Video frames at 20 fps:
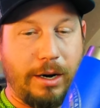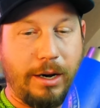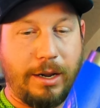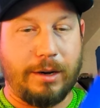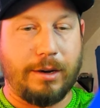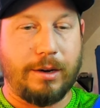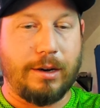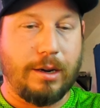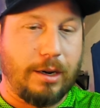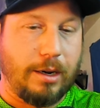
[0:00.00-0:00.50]

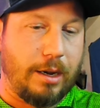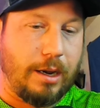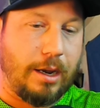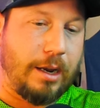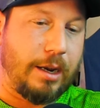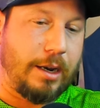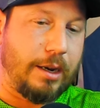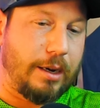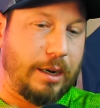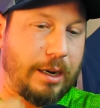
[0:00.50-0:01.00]
it.
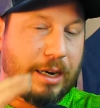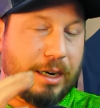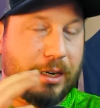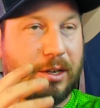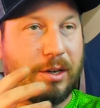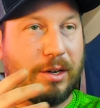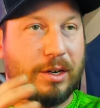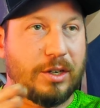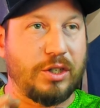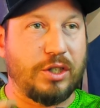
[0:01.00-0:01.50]
I had
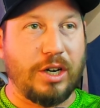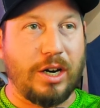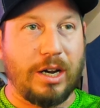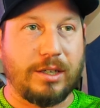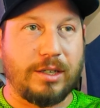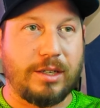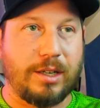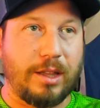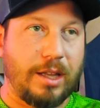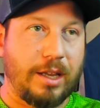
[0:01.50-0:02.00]
to
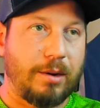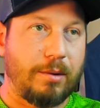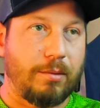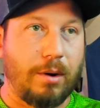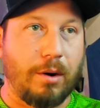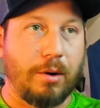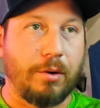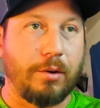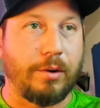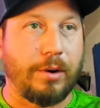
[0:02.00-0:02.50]
adjust the
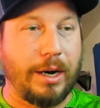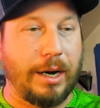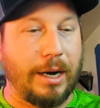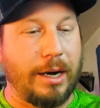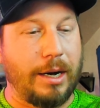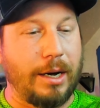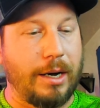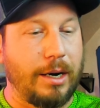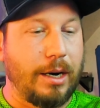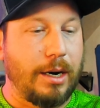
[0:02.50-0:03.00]

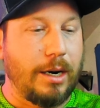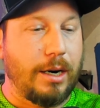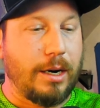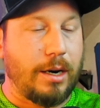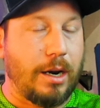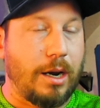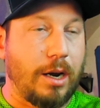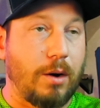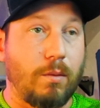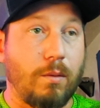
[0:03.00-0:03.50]
rotary
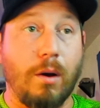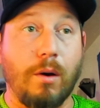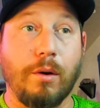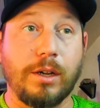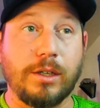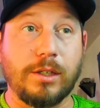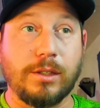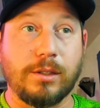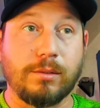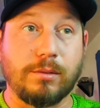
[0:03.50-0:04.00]

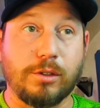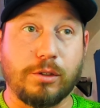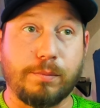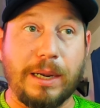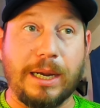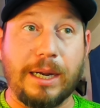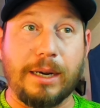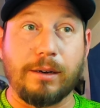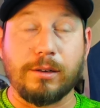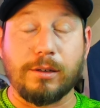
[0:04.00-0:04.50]
rolling
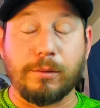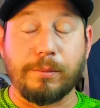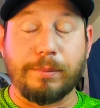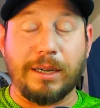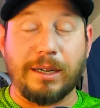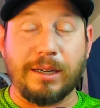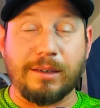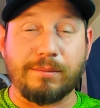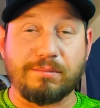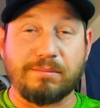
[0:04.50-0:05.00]
speed a little
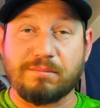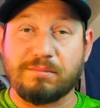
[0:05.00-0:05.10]
bit.